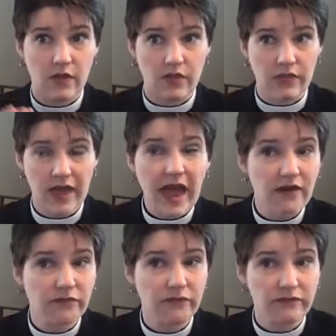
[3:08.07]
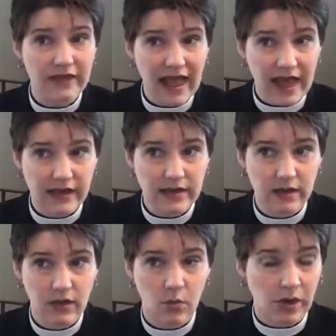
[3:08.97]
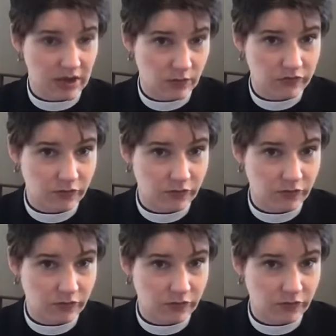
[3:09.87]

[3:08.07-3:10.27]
They have fled when he was